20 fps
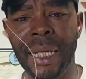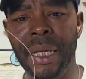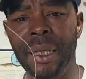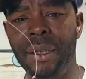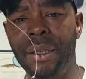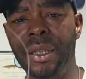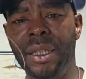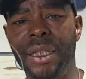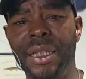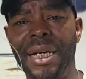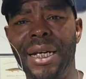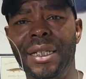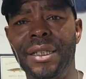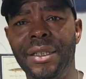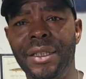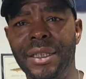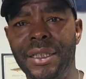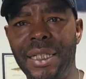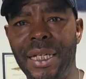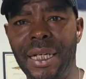Look at that. You
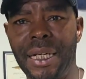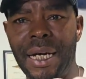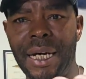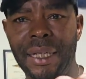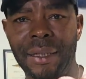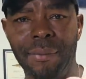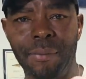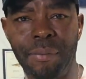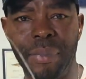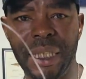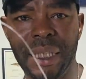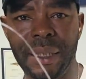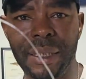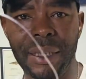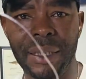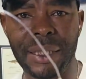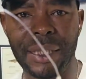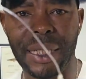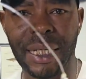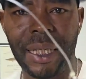can tell I didn't beat this
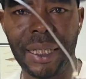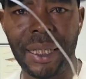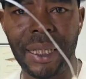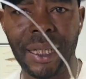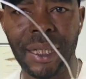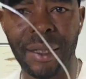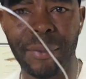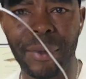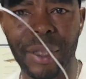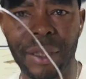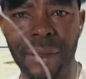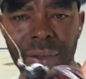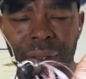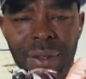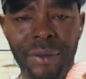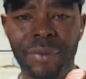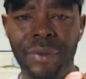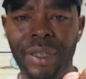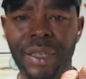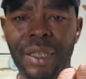thing up. I don't even
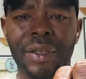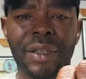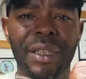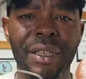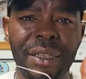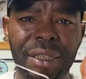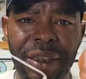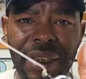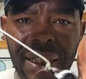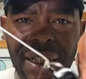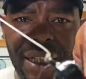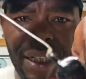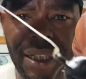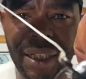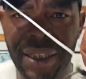know. Can you see that?